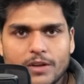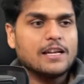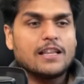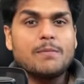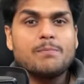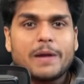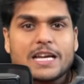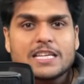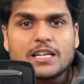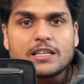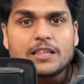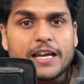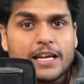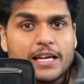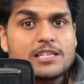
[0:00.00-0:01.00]
The major
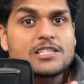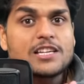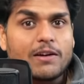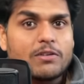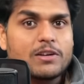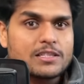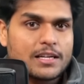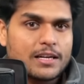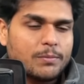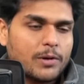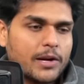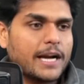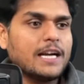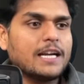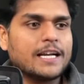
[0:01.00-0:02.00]
thing is JavaScript,
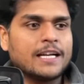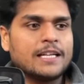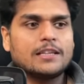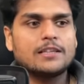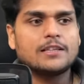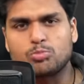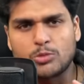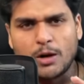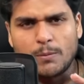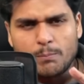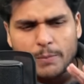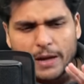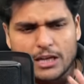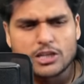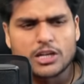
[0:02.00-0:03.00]
right? And the
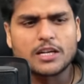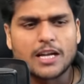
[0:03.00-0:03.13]
major